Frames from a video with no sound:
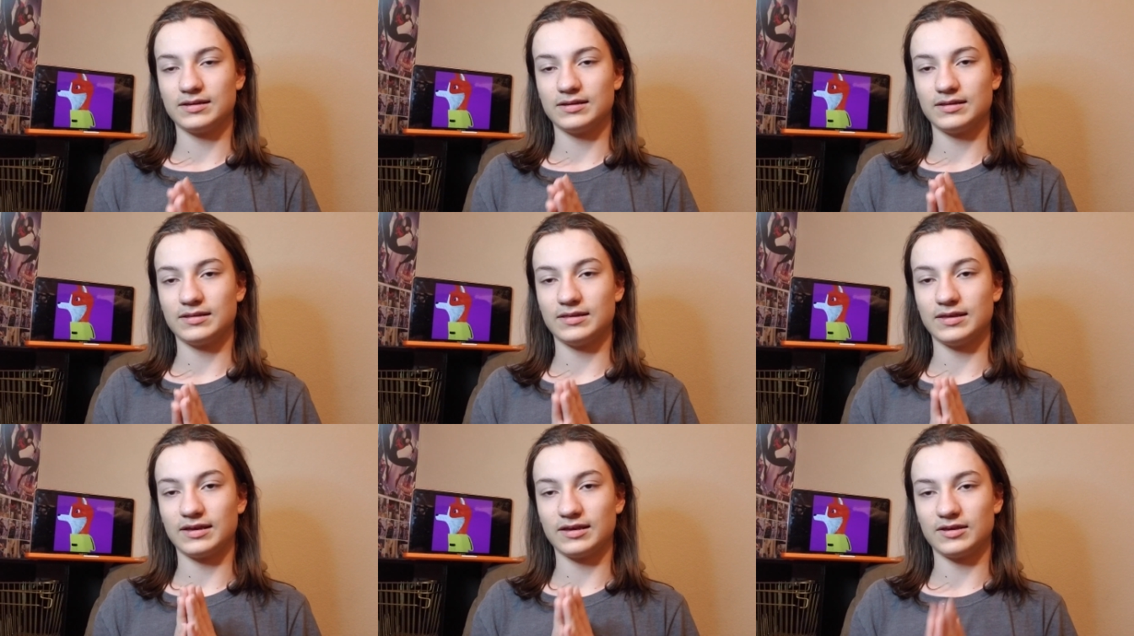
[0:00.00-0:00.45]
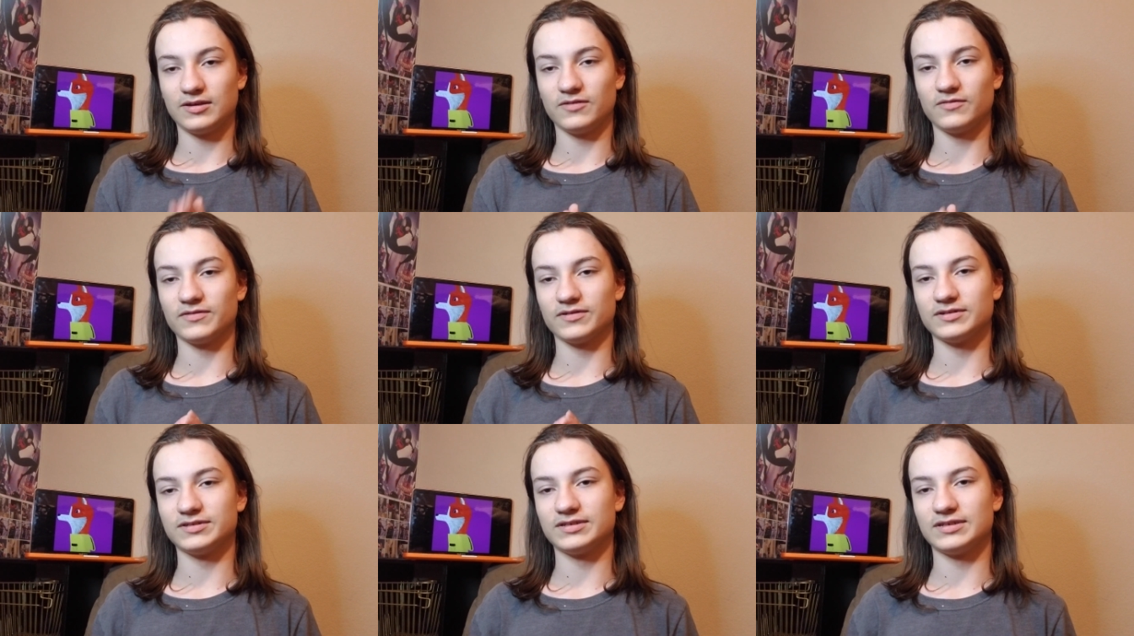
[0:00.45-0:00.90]
thank you
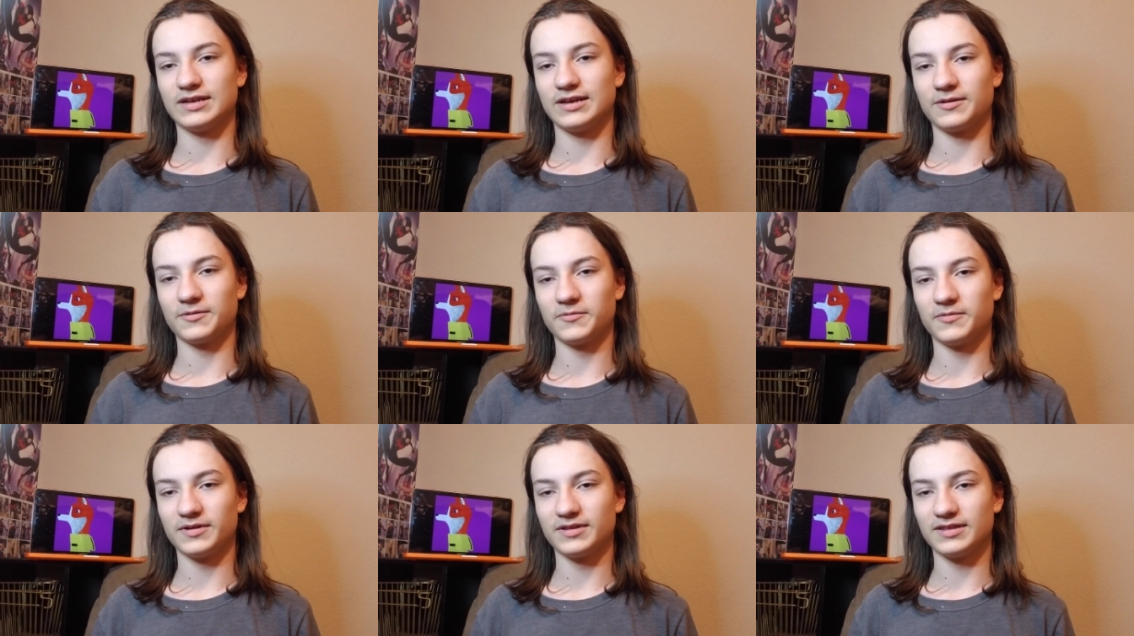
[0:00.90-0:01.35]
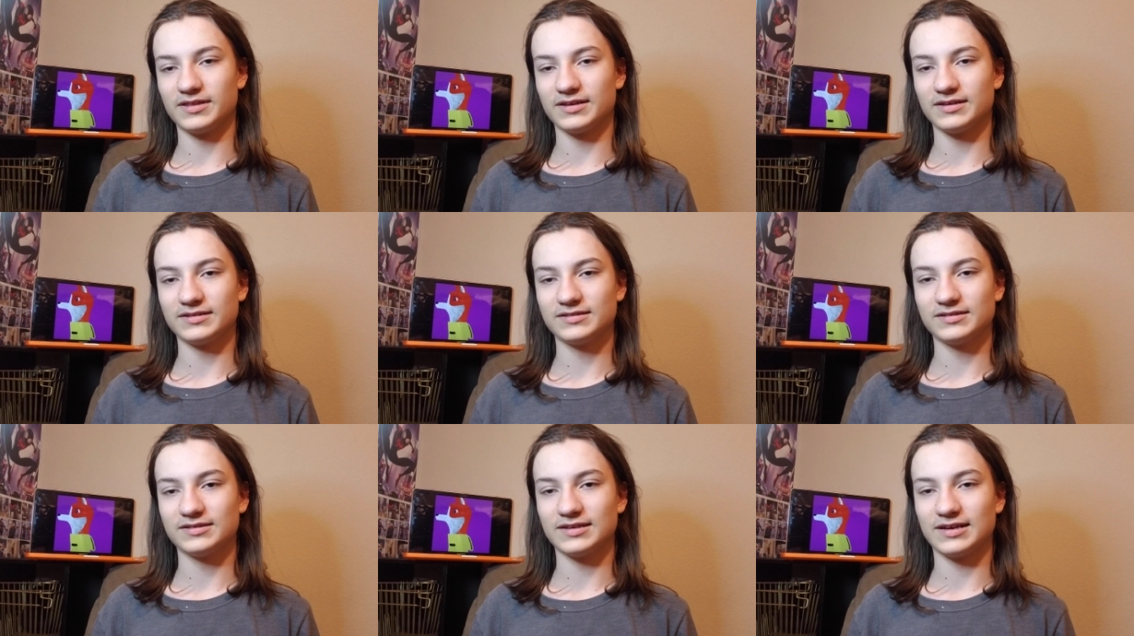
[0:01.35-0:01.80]
for staying with us,
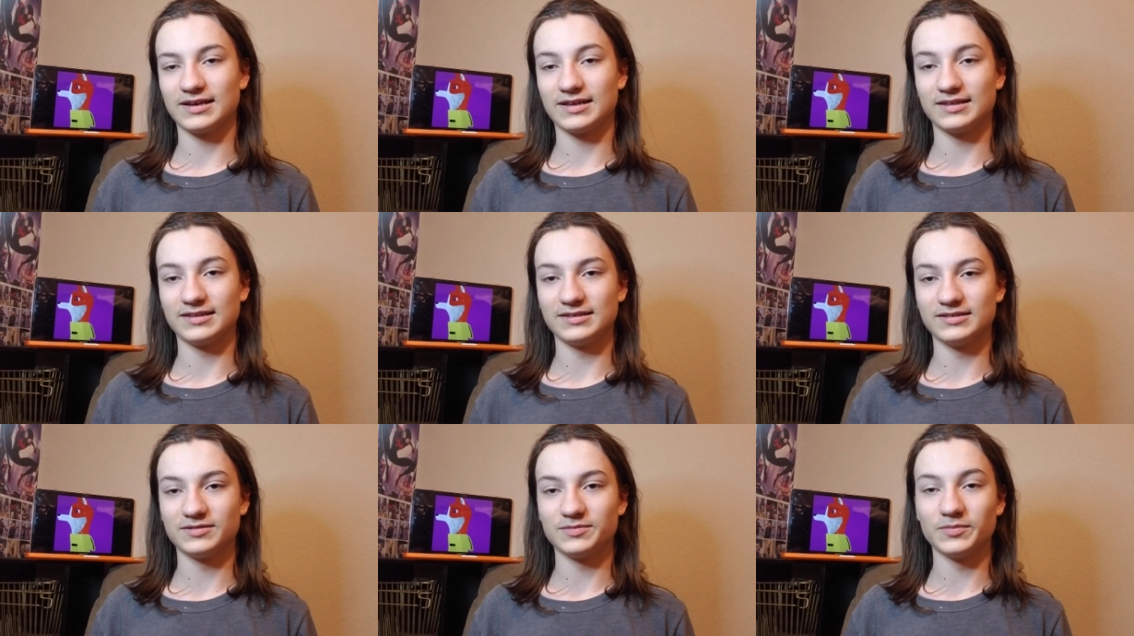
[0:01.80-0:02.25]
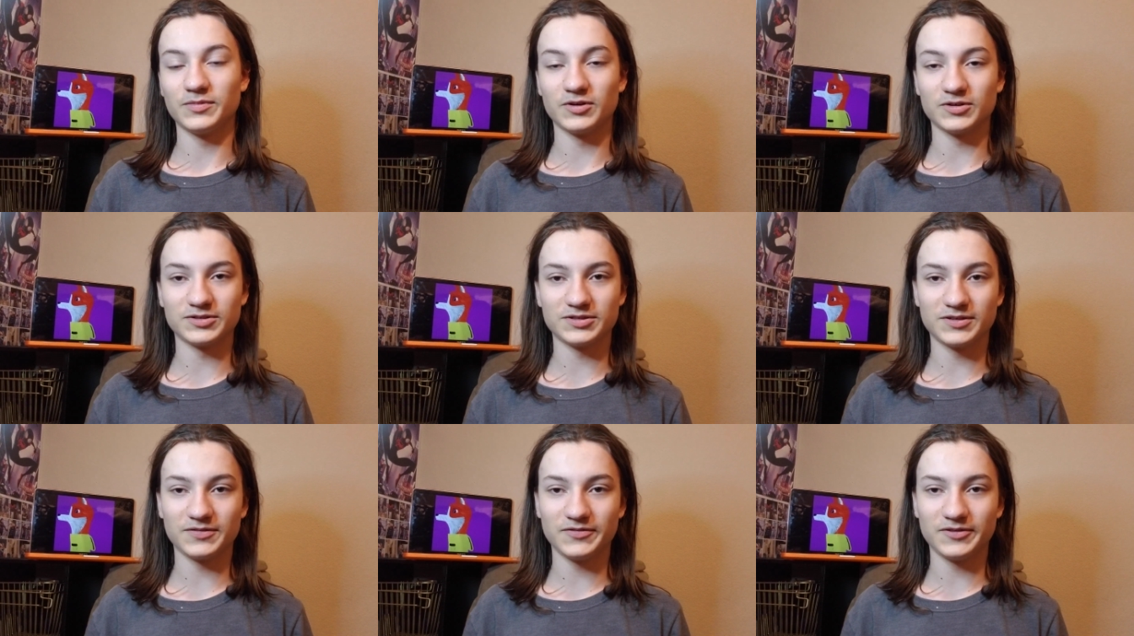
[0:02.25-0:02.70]
at least
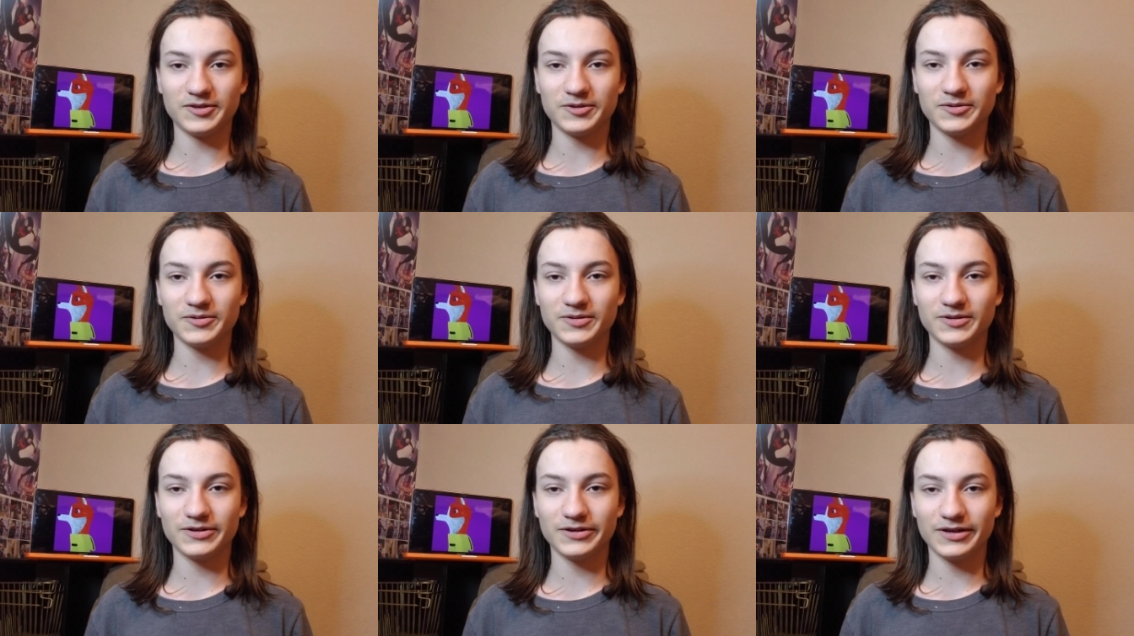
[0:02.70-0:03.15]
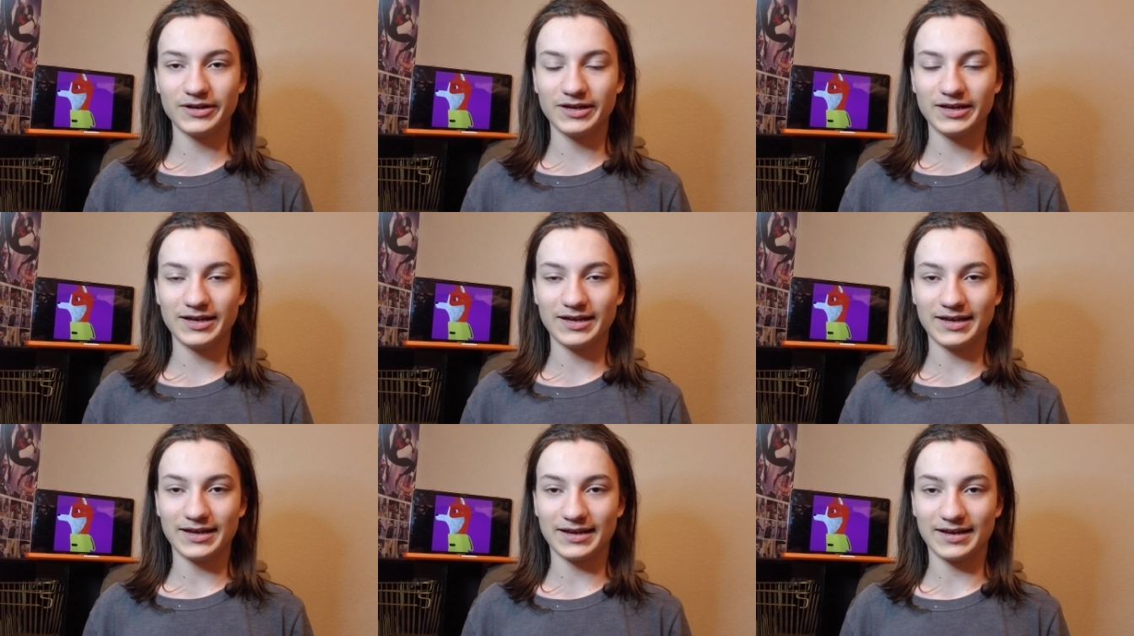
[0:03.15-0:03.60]
most of you,
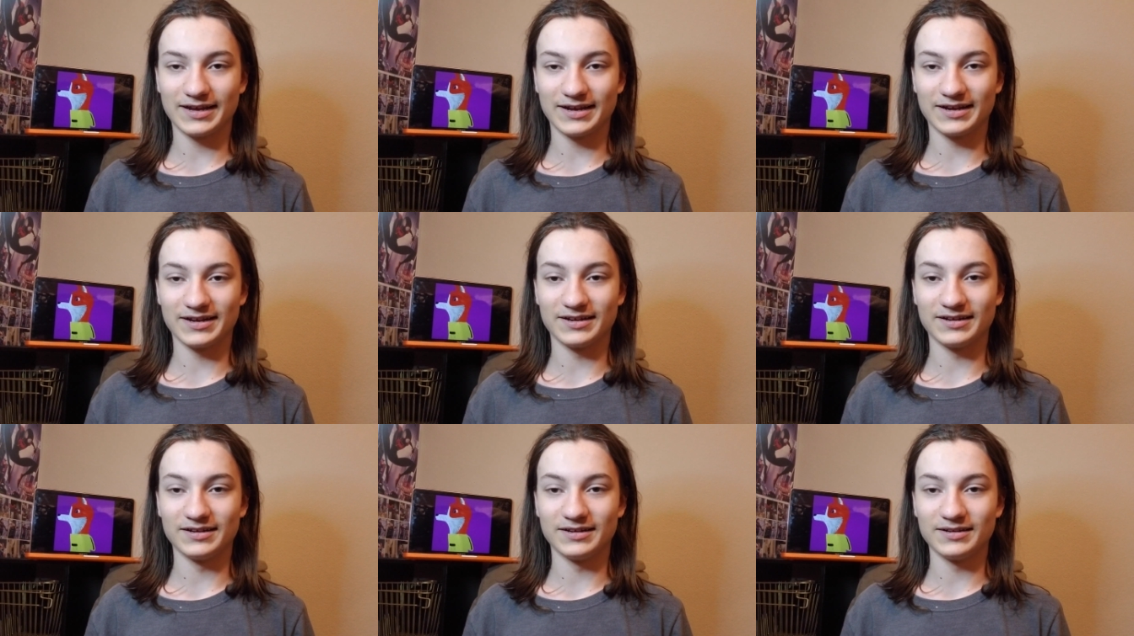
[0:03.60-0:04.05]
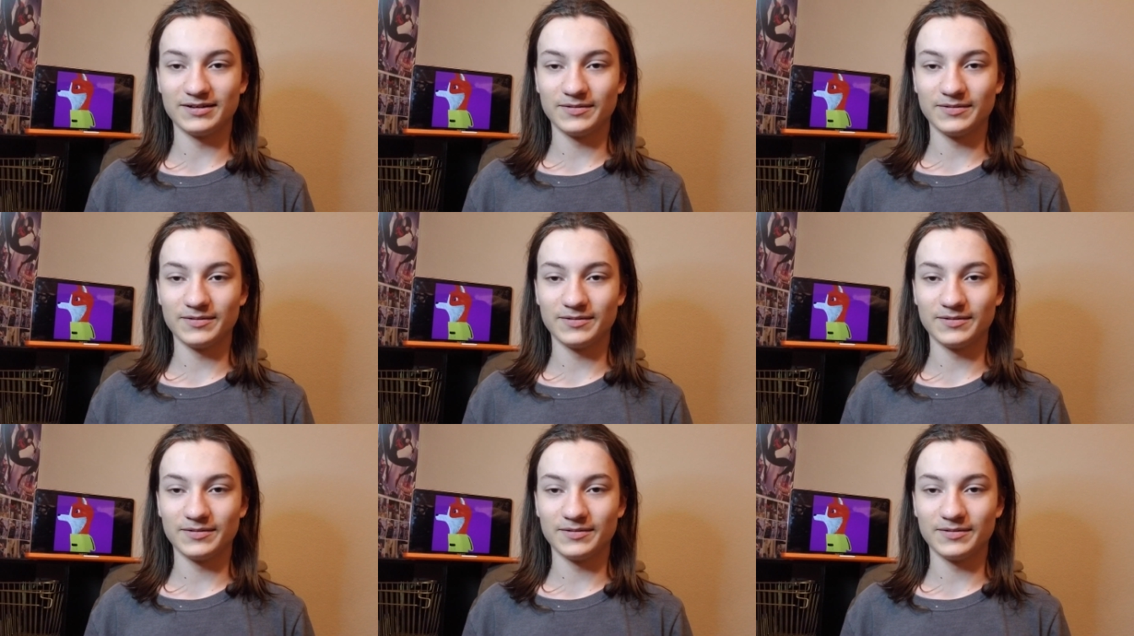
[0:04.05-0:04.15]
and